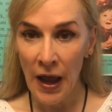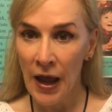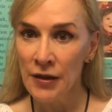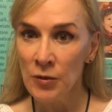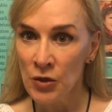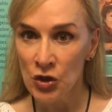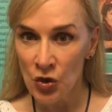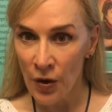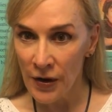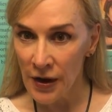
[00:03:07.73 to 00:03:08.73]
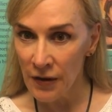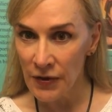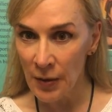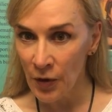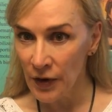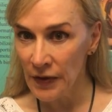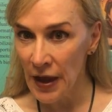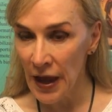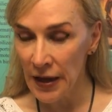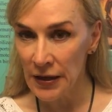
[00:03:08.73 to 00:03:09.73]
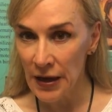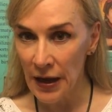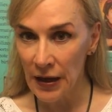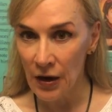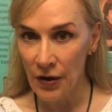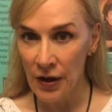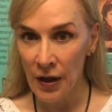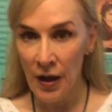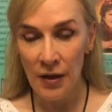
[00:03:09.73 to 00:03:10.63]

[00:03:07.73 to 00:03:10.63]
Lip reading: and the majority of them are in the head and neck area.